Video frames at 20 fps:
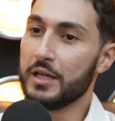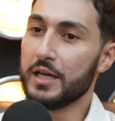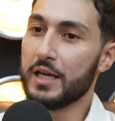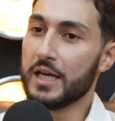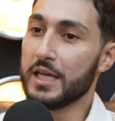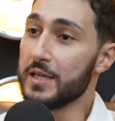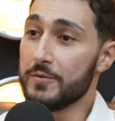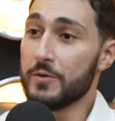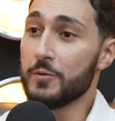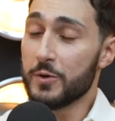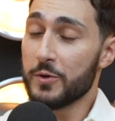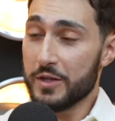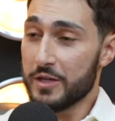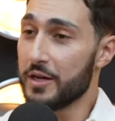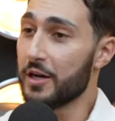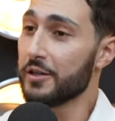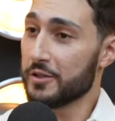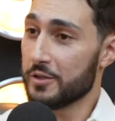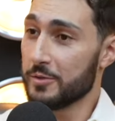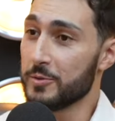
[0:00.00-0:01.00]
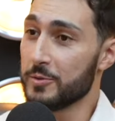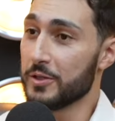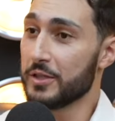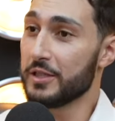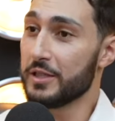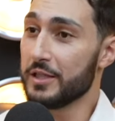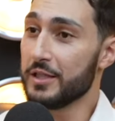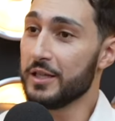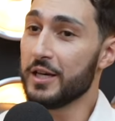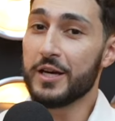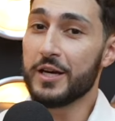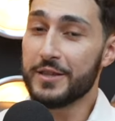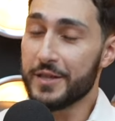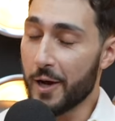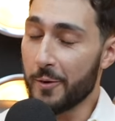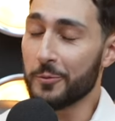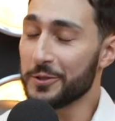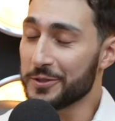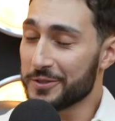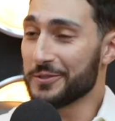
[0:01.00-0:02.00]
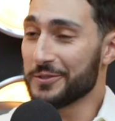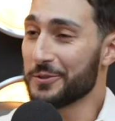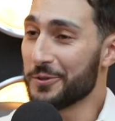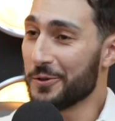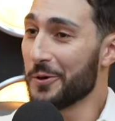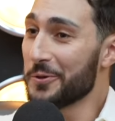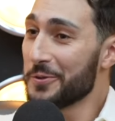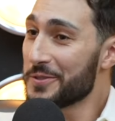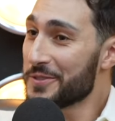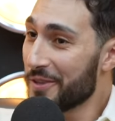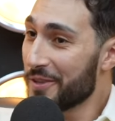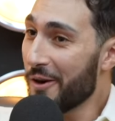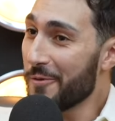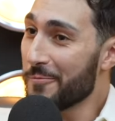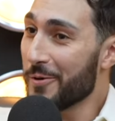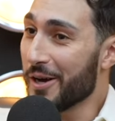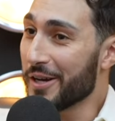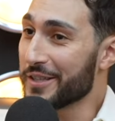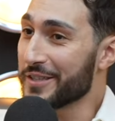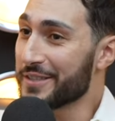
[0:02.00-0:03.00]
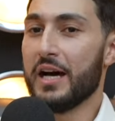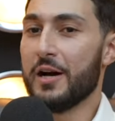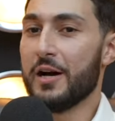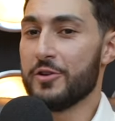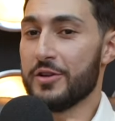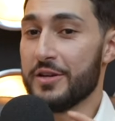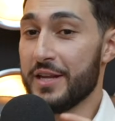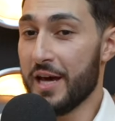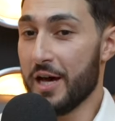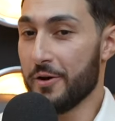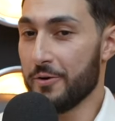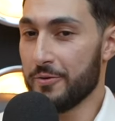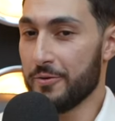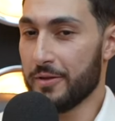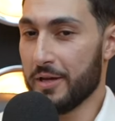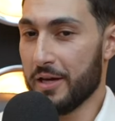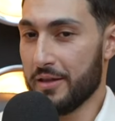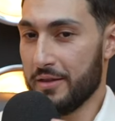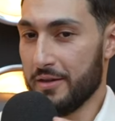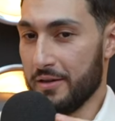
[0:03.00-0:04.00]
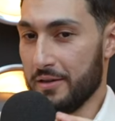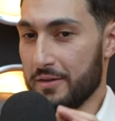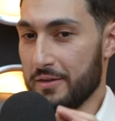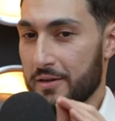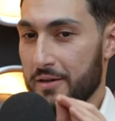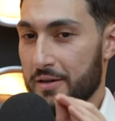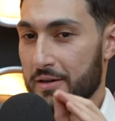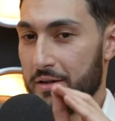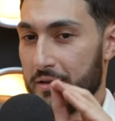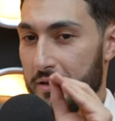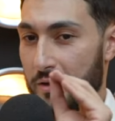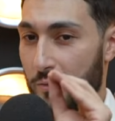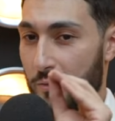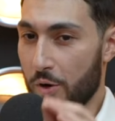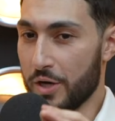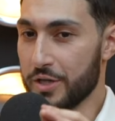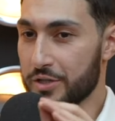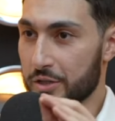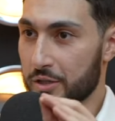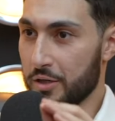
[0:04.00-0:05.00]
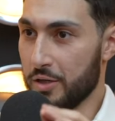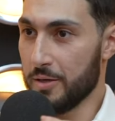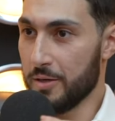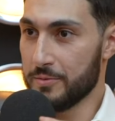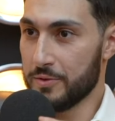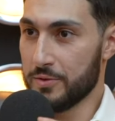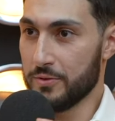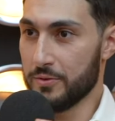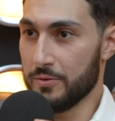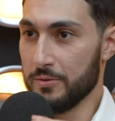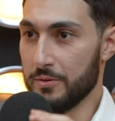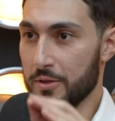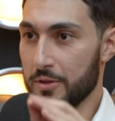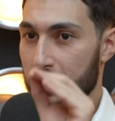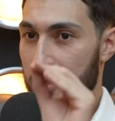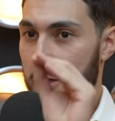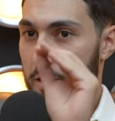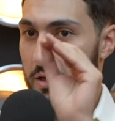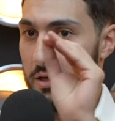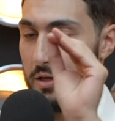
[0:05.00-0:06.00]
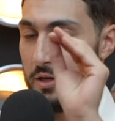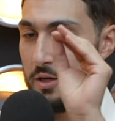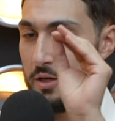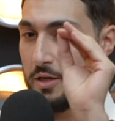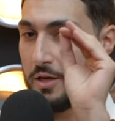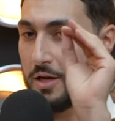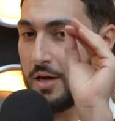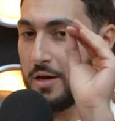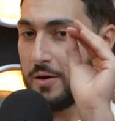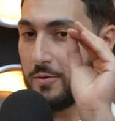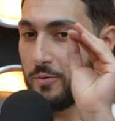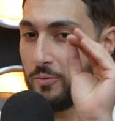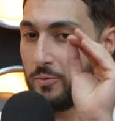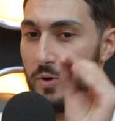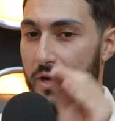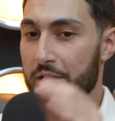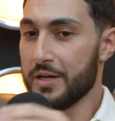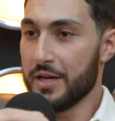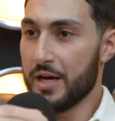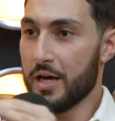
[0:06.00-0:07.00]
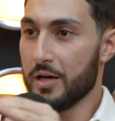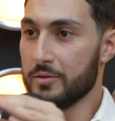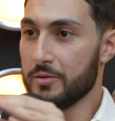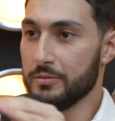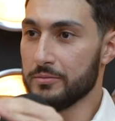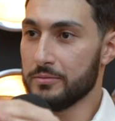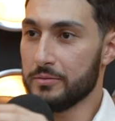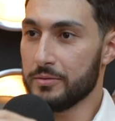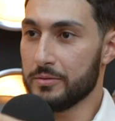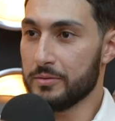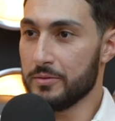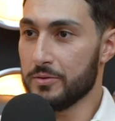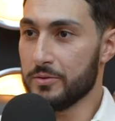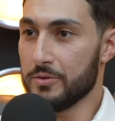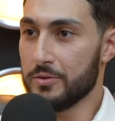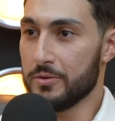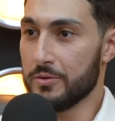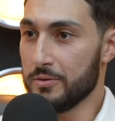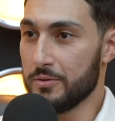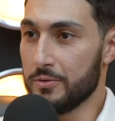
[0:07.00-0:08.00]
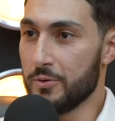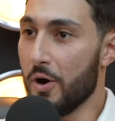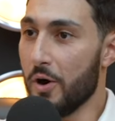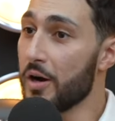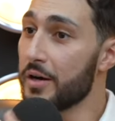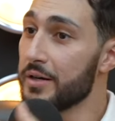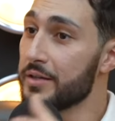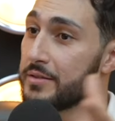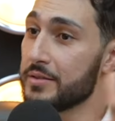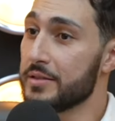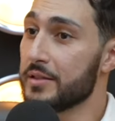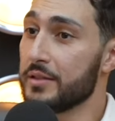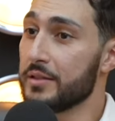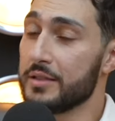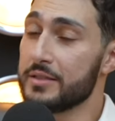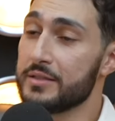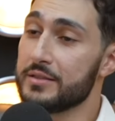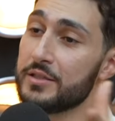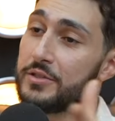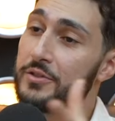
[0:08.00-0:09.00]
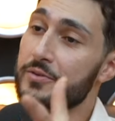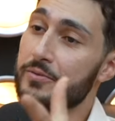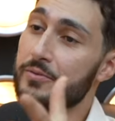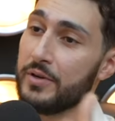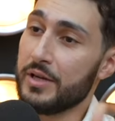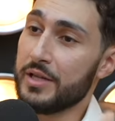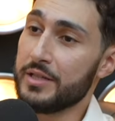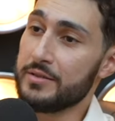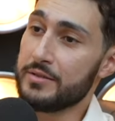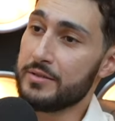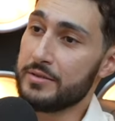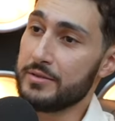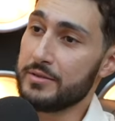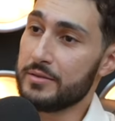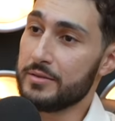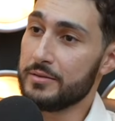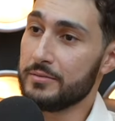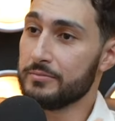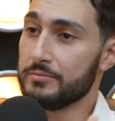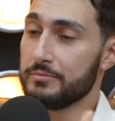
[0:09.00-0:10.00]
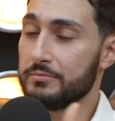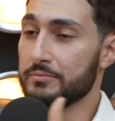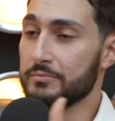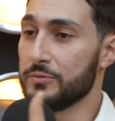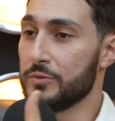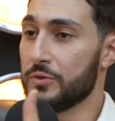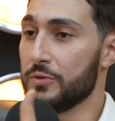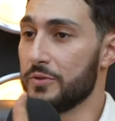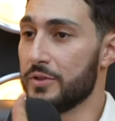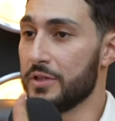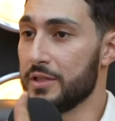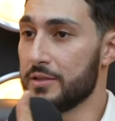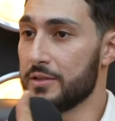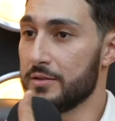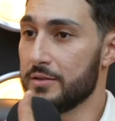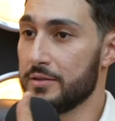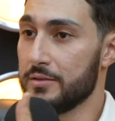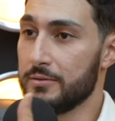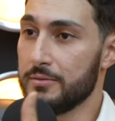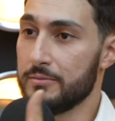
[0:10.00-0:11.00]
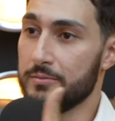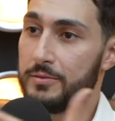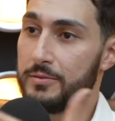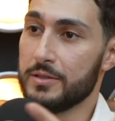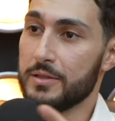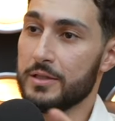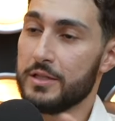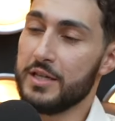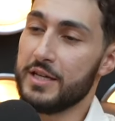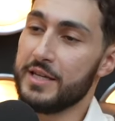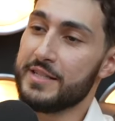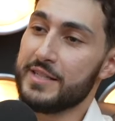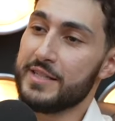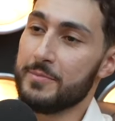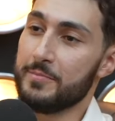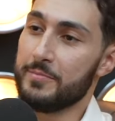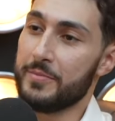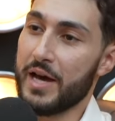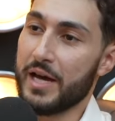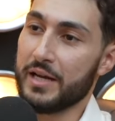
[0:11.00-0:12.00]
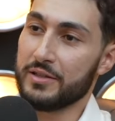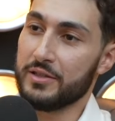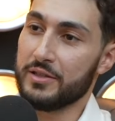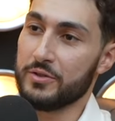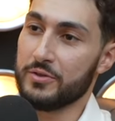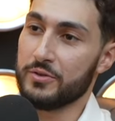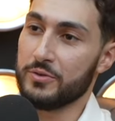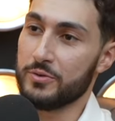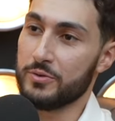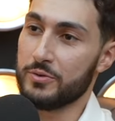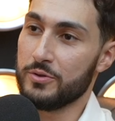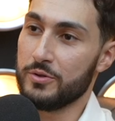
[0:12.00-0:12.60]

even within our community that will still go to starbucks now i think the the question comes to right now you are seeing let's say your friends do this, it's impacting you.